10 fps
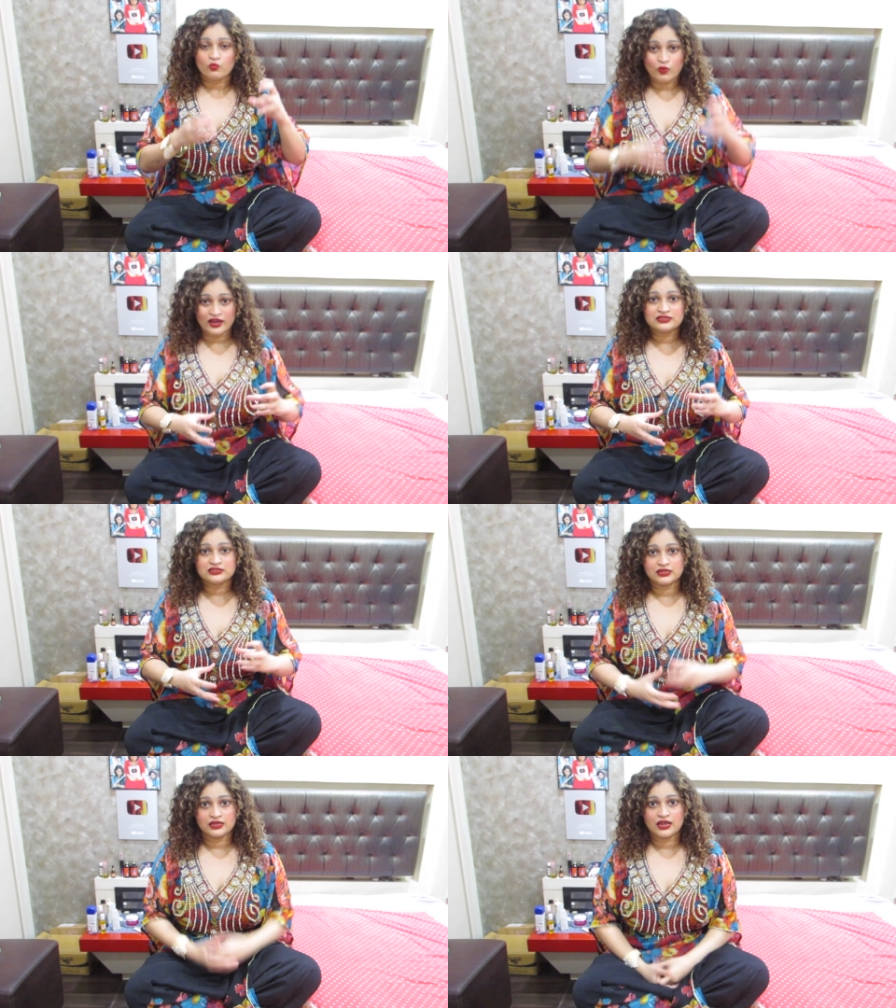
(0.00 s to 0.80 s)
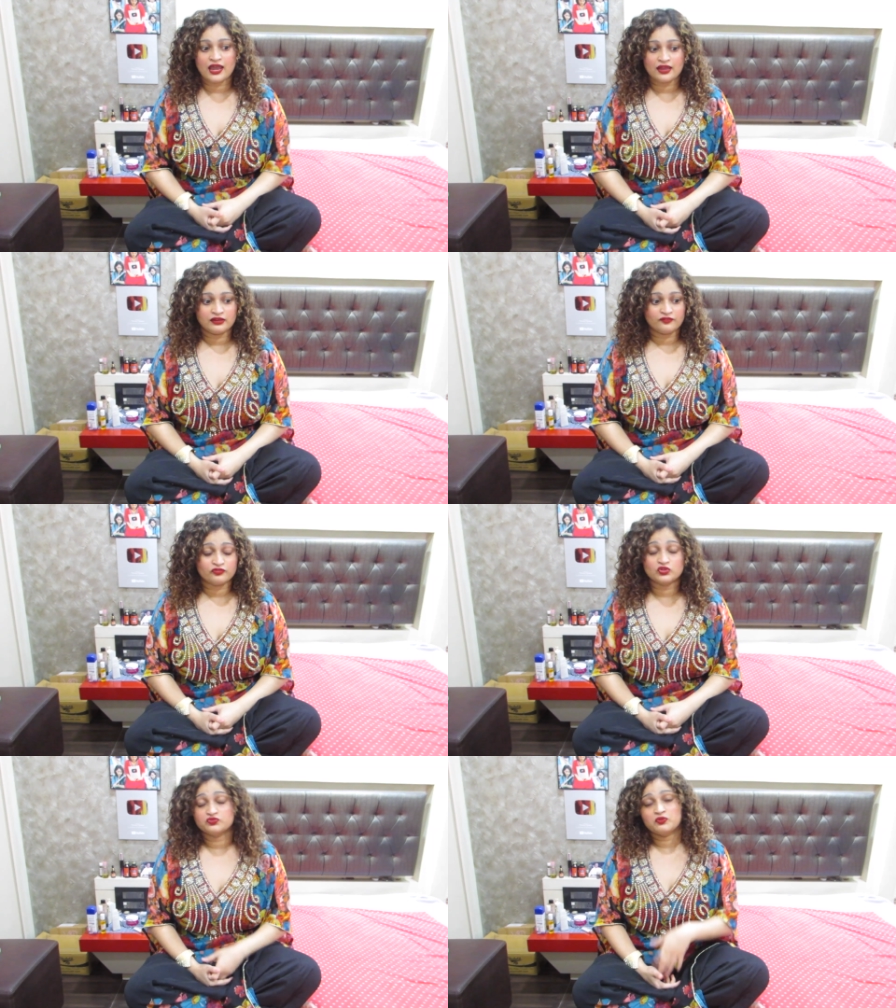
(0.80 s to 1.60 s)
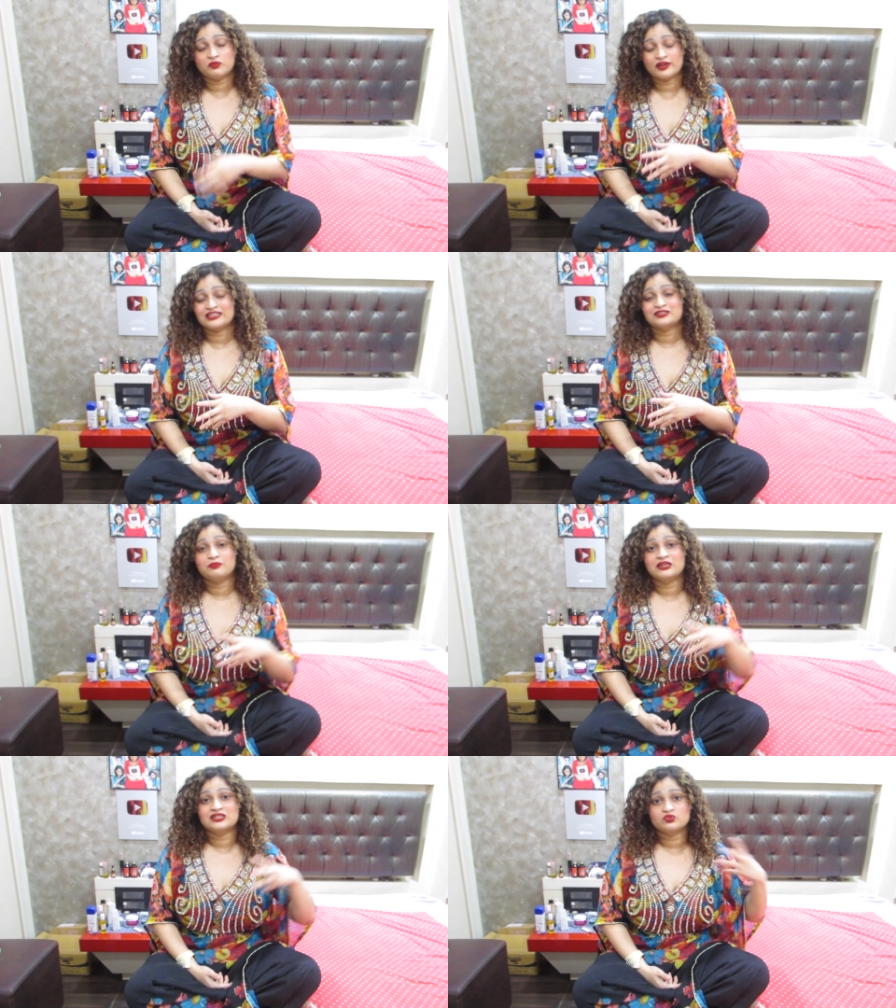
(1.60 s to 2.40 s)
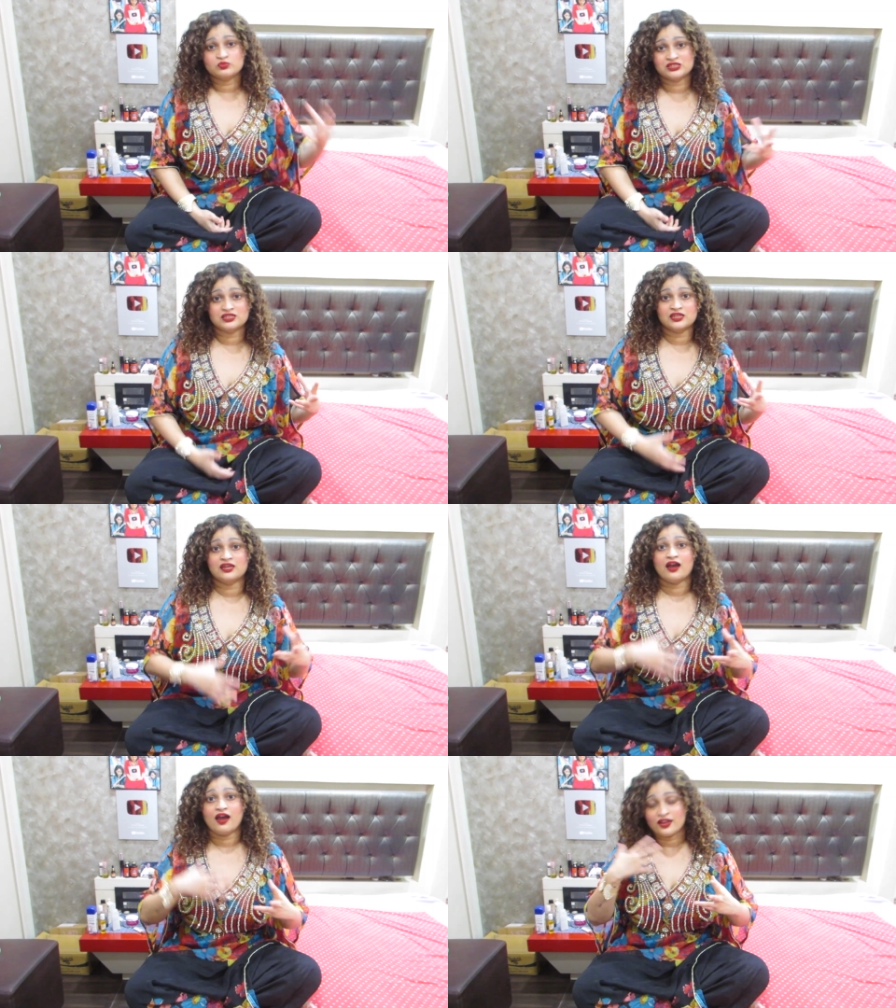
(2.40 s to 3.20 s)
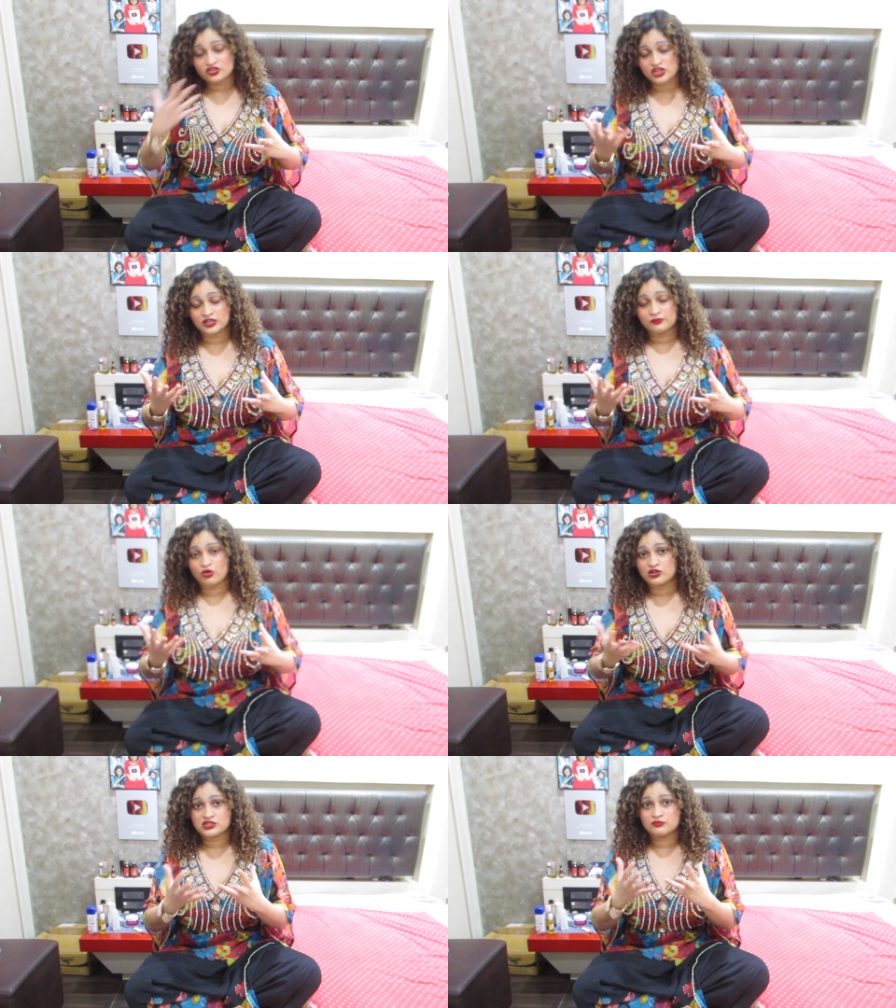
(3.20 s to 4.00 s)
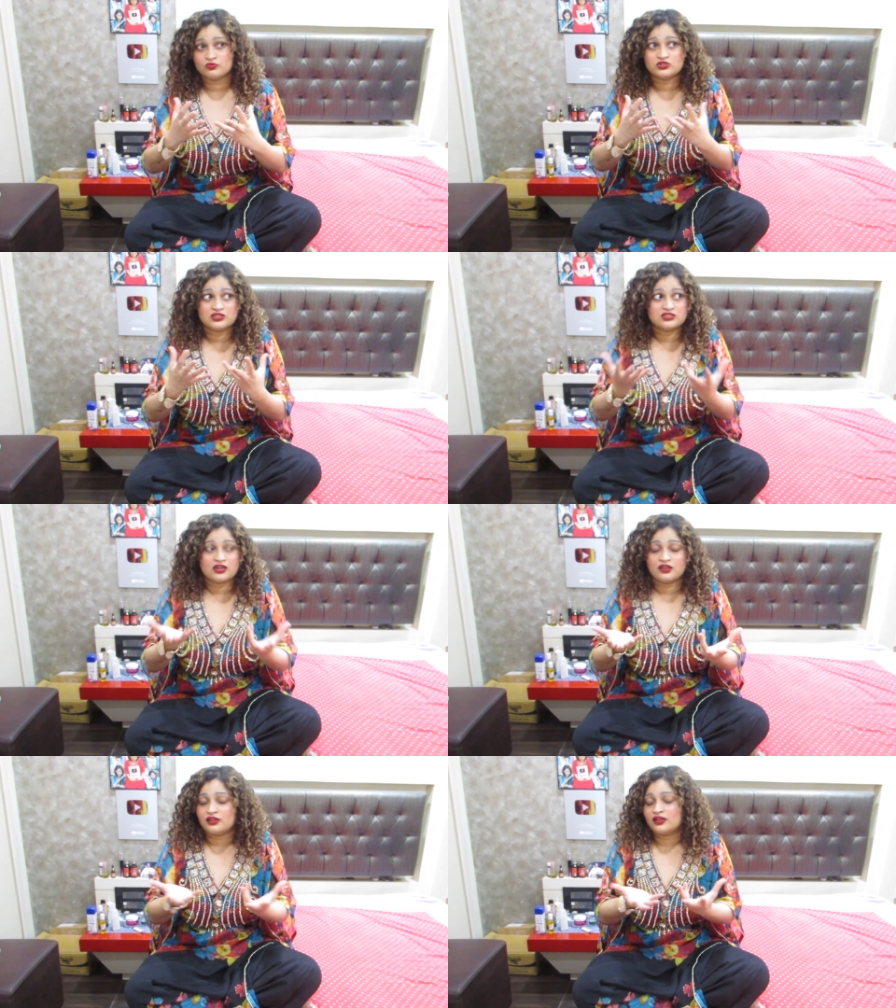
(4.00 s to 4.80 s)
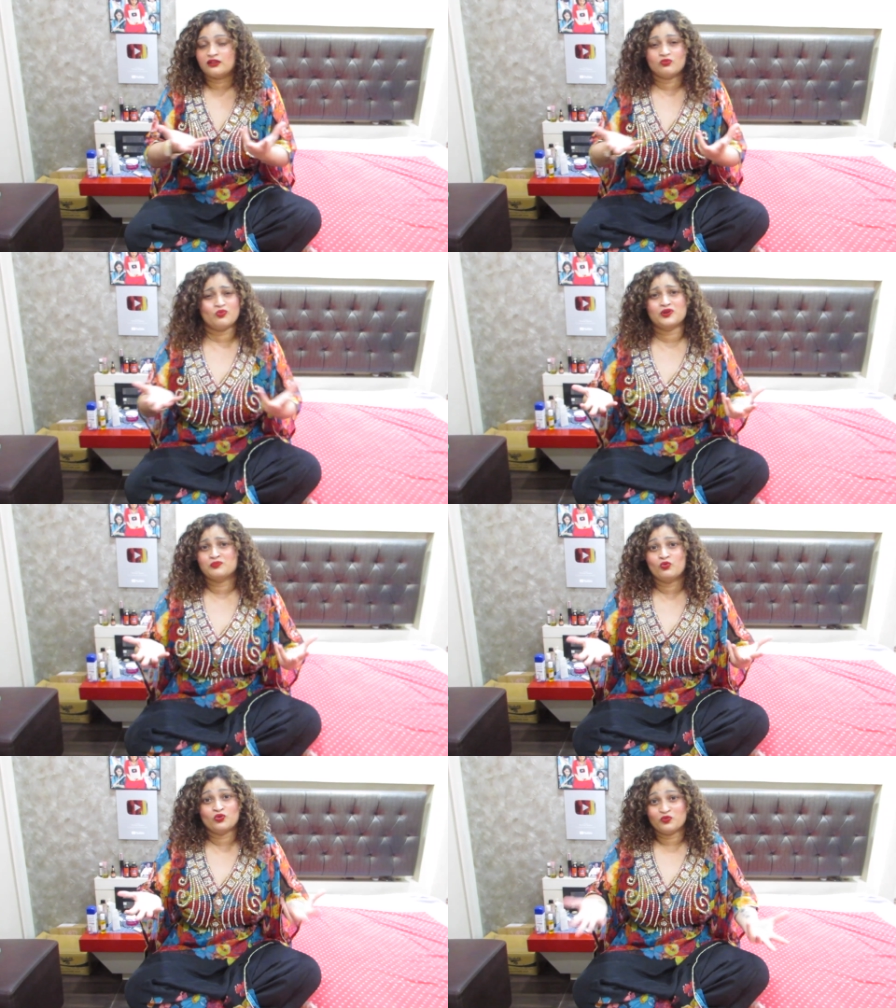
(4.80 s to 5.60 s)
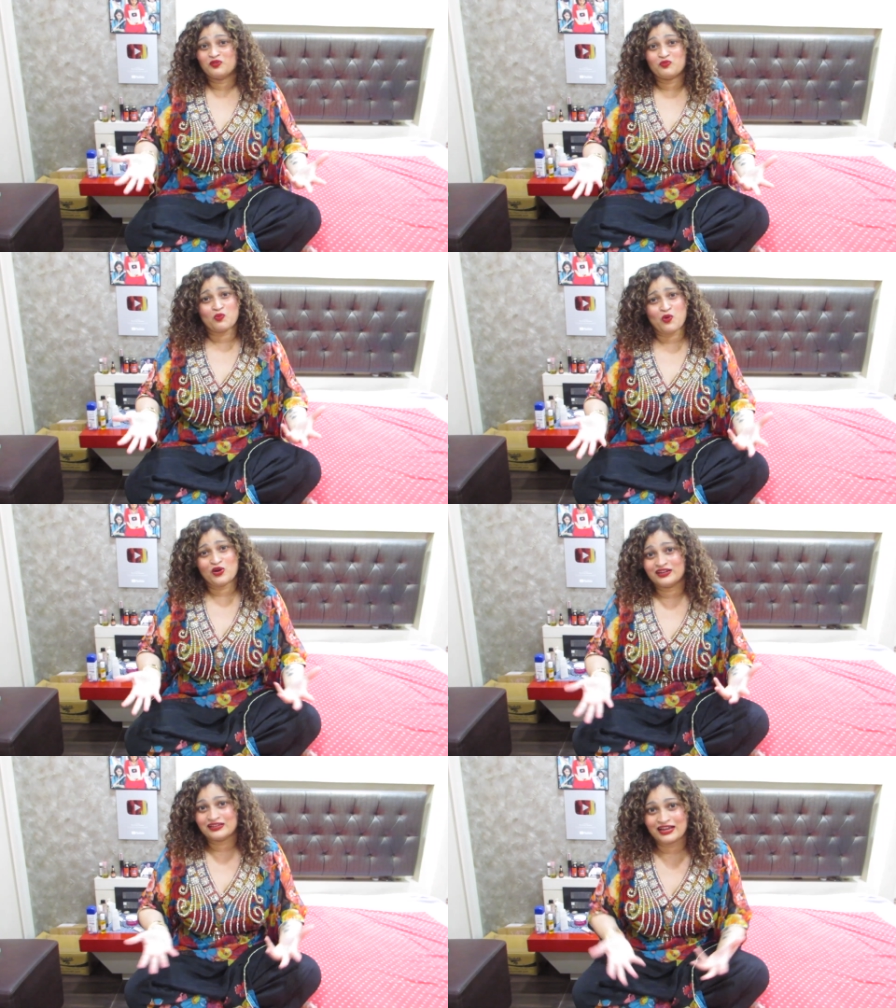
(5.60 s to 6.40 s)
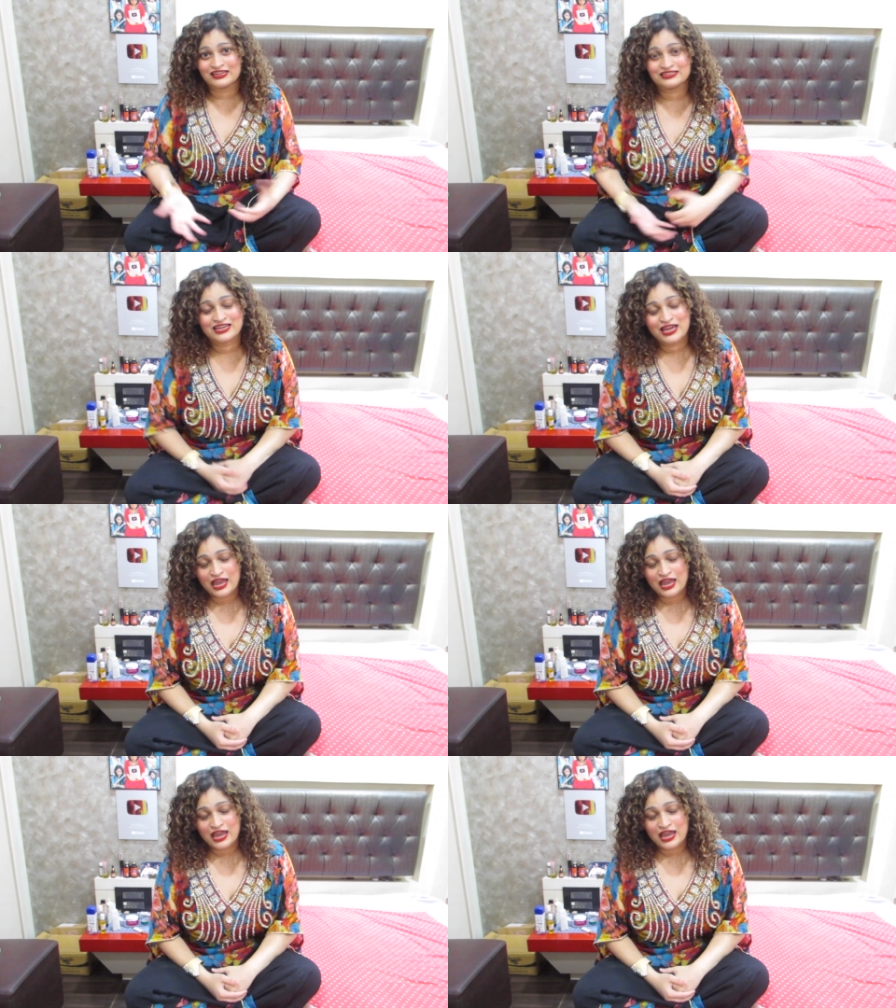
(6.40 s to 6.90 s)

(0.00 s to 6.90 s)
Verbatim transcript: wisely and of course we would experience wisteria and cherry blossom. Usse jada like what more do we want guys?